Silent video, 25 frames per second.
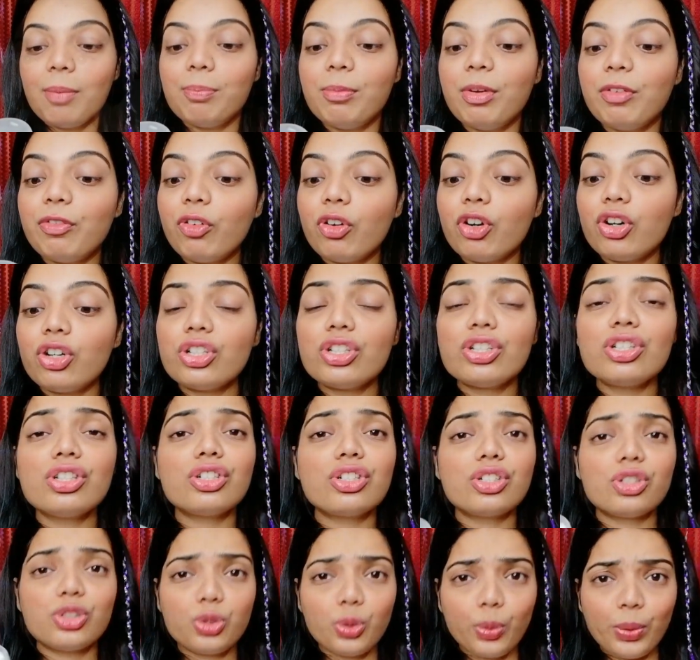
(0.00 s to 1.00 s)
For
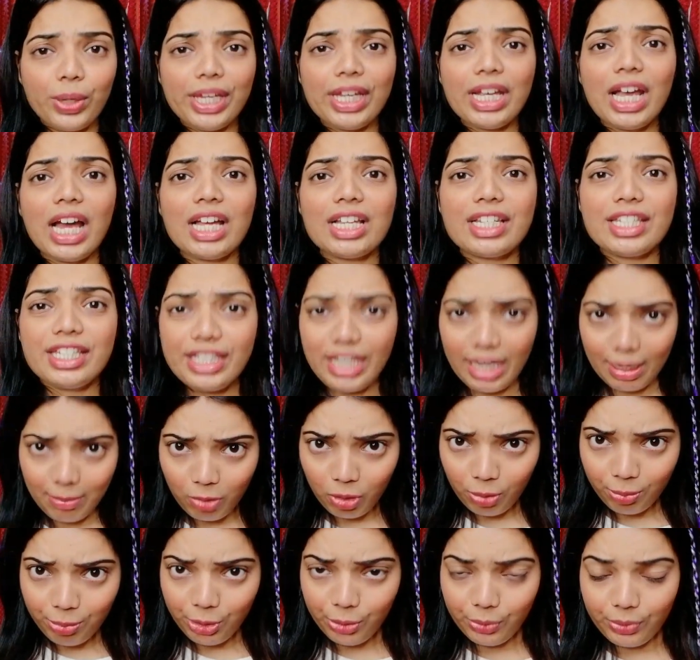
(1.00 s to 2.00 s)
doing a demo
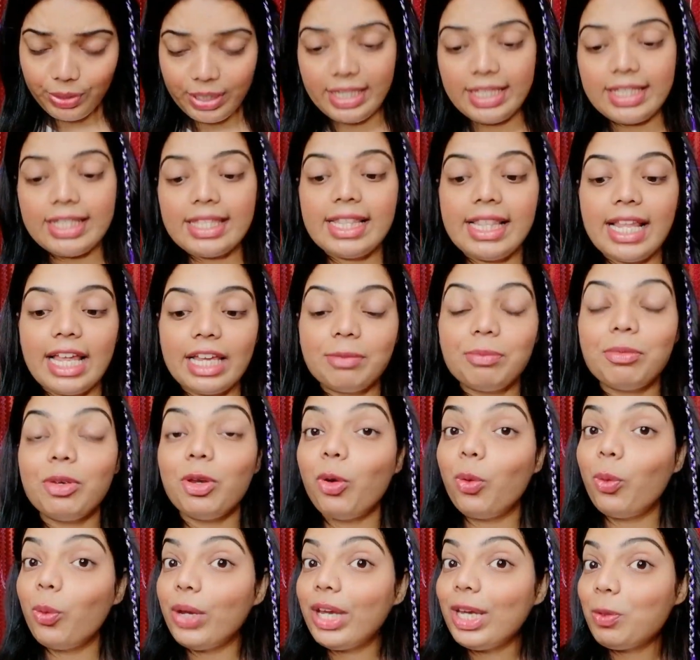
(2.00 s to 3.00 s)
beauties, let me
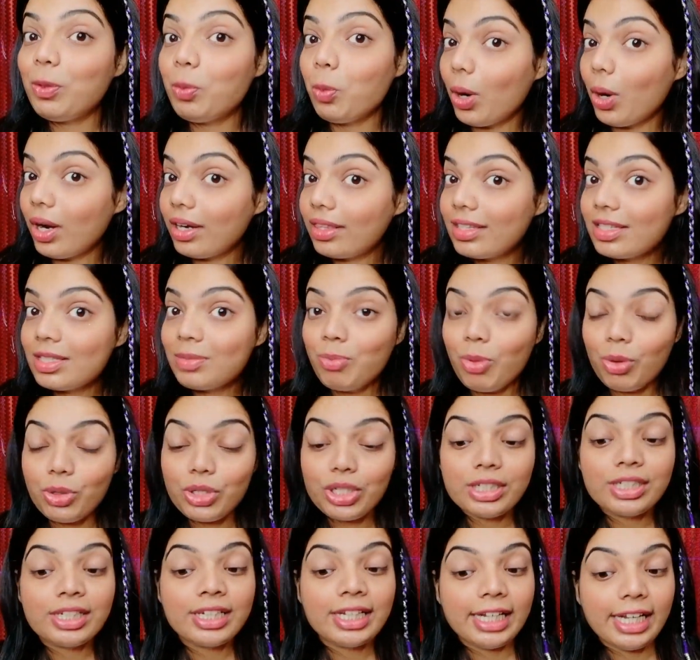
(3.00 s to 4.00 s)
read what this
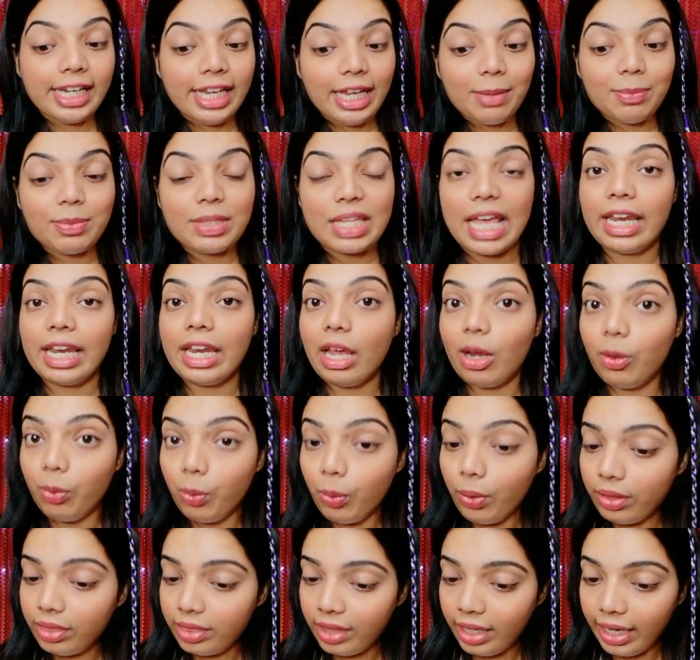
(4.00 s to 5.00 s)
product claims and
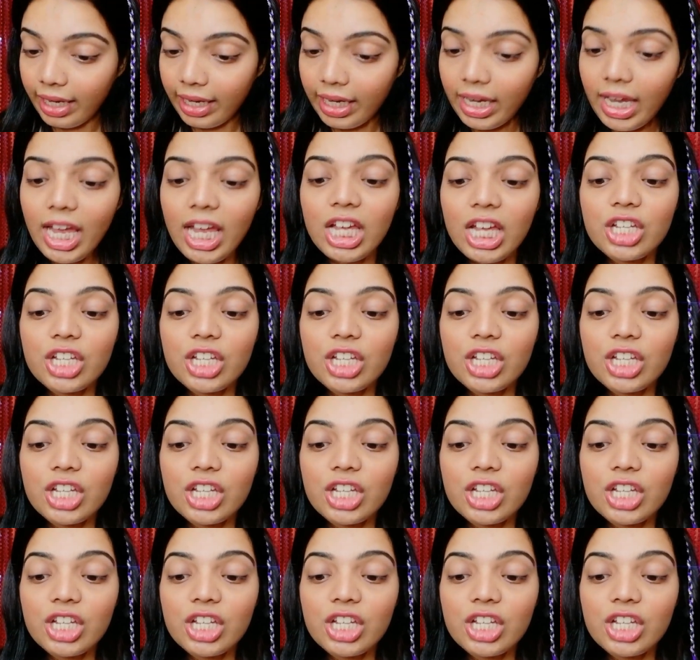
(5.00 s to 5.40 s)
everything.